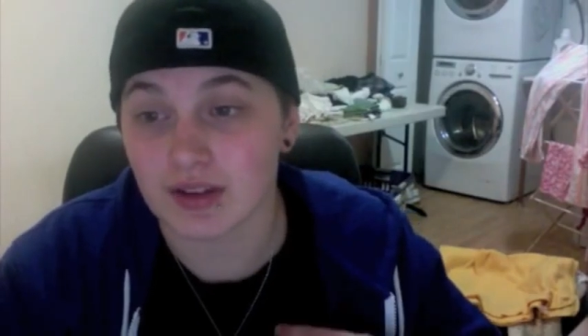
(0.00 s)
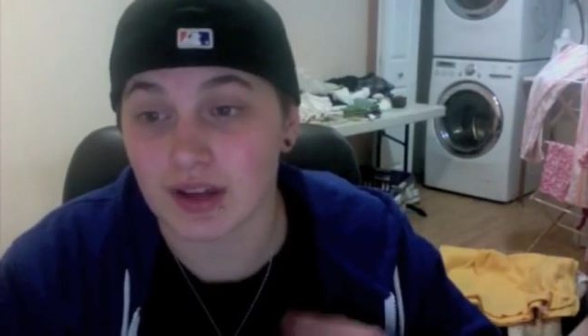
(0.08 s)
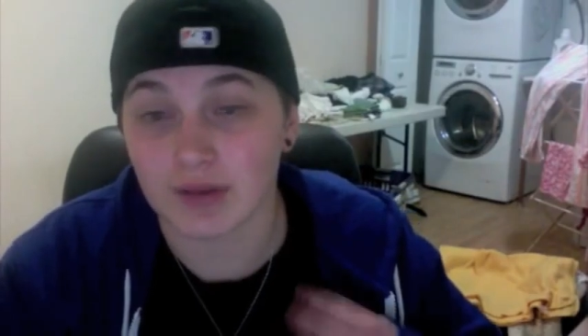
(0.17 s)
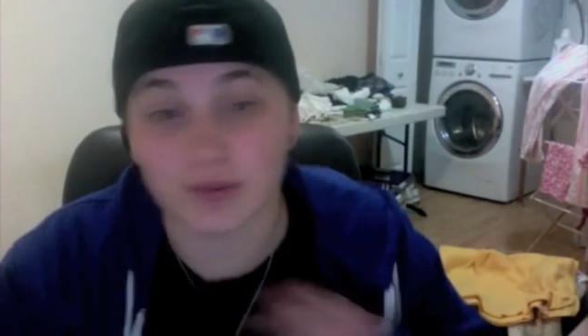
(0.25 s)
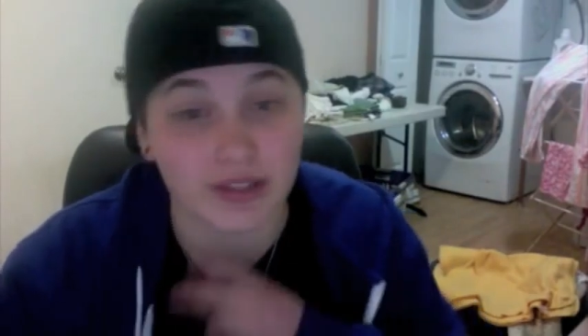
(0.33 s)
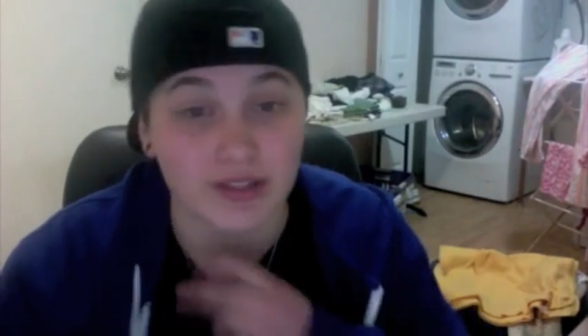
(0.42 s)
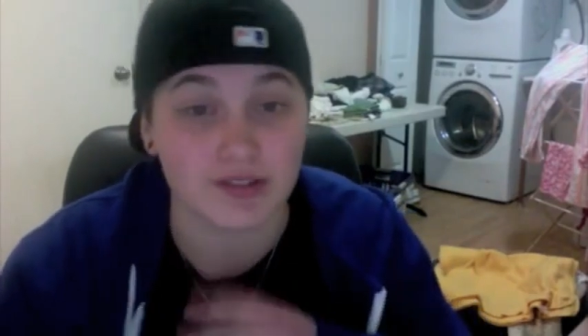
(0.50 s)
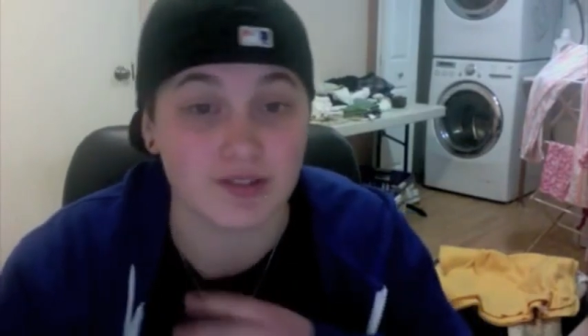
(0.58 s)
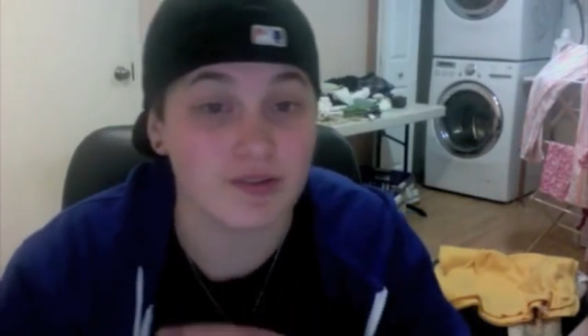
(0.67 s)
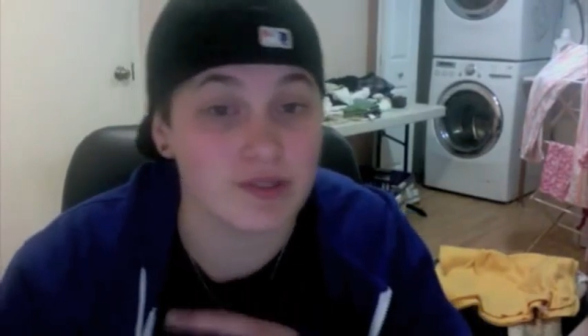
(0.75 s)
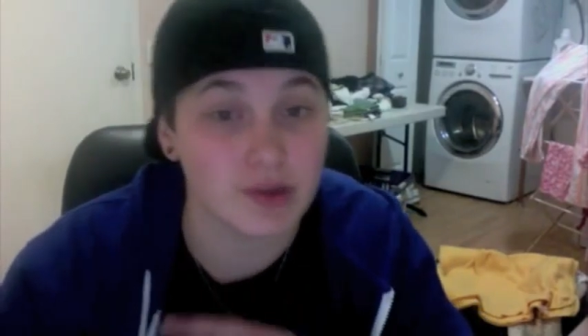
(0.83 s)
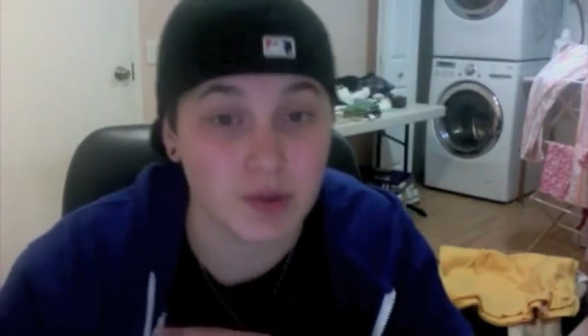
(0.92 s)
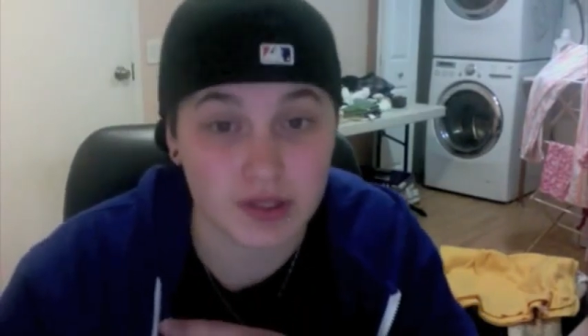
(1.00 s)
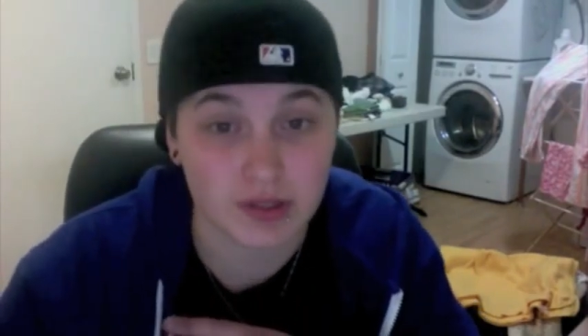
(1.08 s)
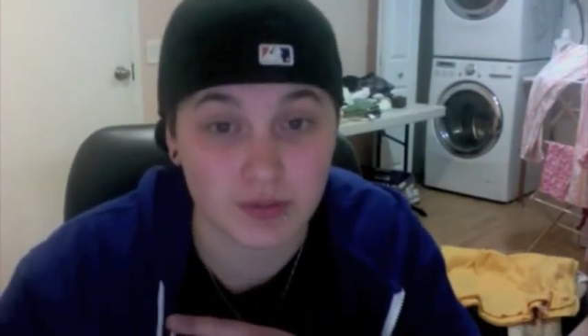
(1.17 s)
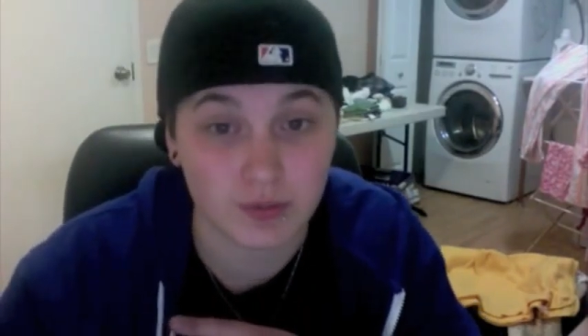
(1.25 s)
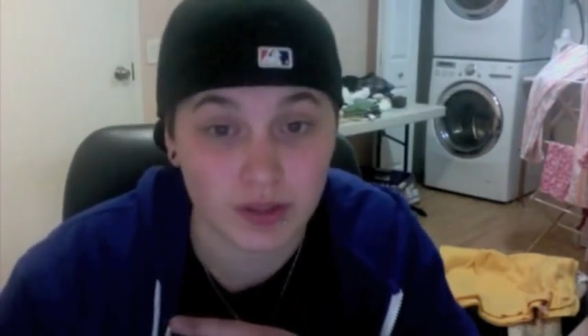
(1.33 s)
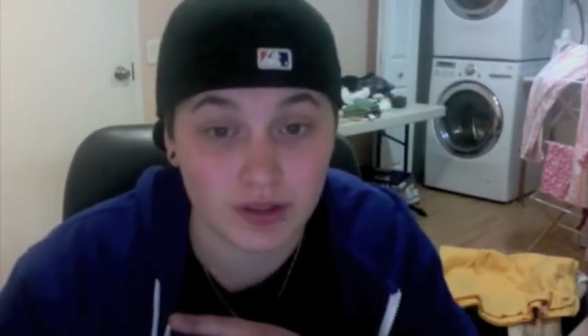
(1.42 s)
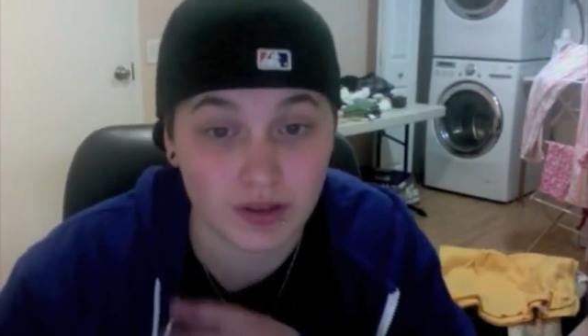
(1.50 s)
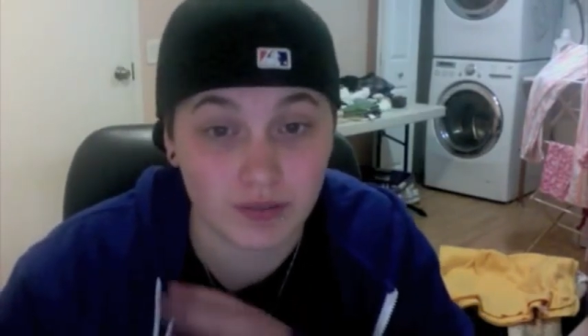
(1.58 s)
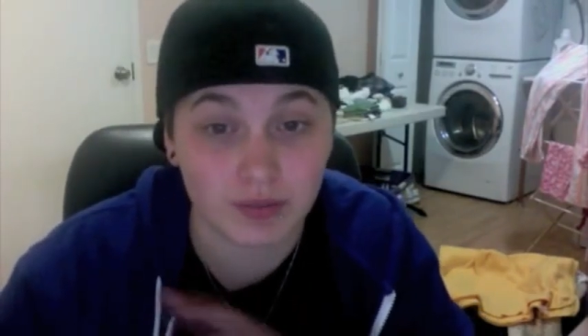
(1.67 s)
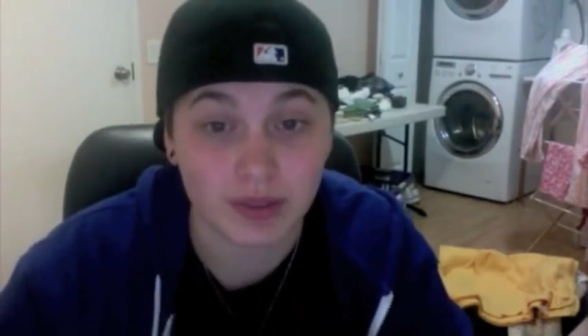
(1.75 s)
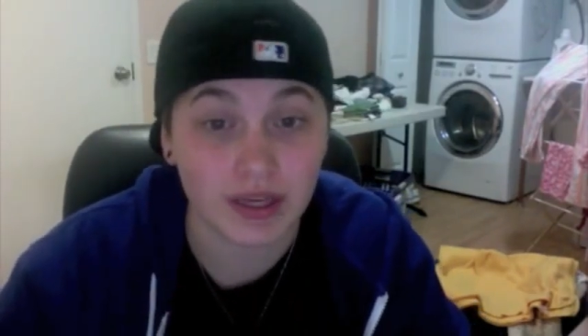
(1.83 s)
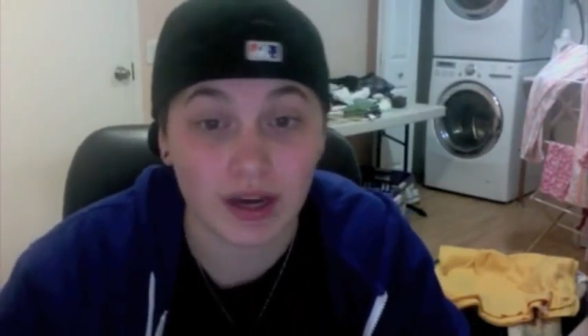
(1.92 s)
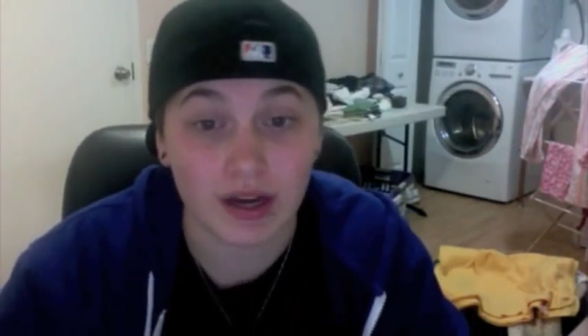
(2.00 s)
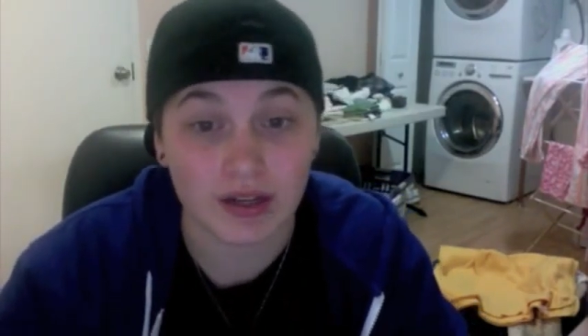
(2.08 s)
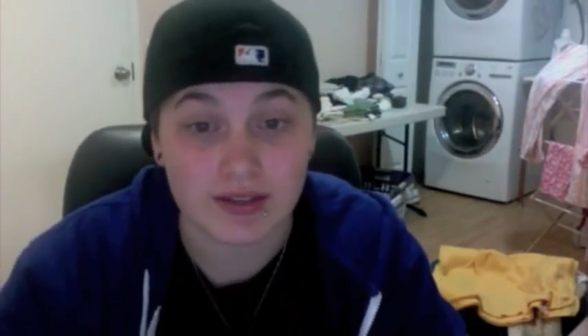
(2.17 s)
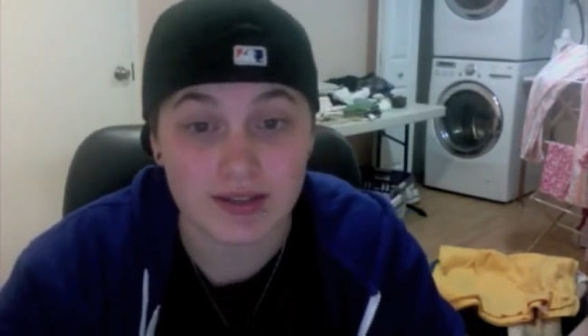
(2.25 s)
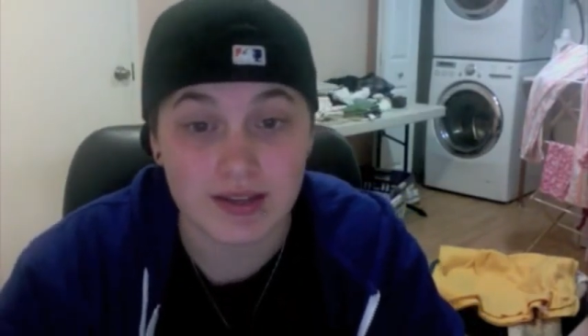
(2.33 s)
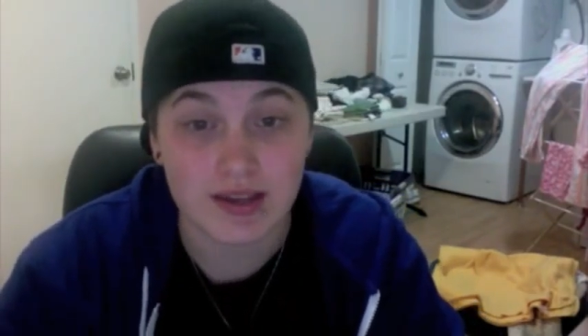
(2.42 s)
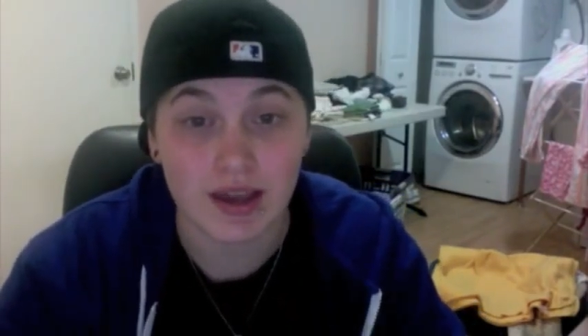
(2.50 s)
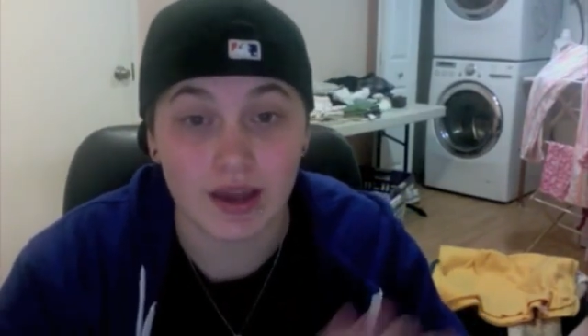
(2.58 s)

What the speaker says: I will answer every question with complete honesty,